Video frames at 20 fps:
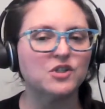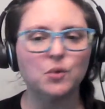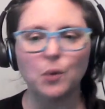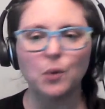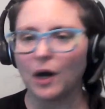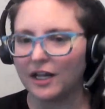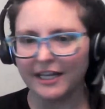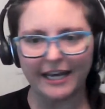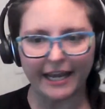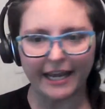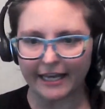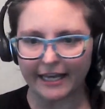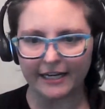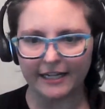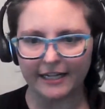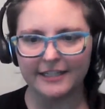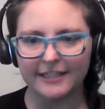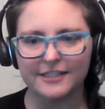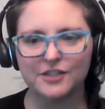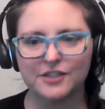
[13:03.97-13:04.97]
quality
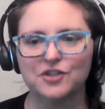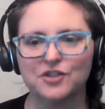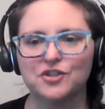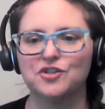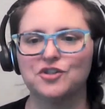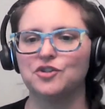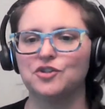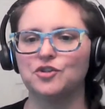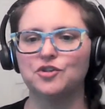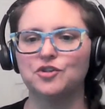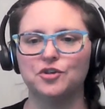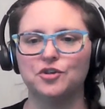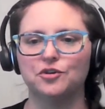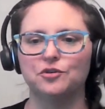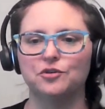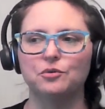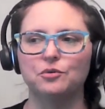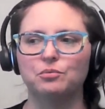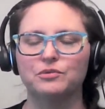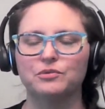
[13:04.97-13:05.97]
analysts to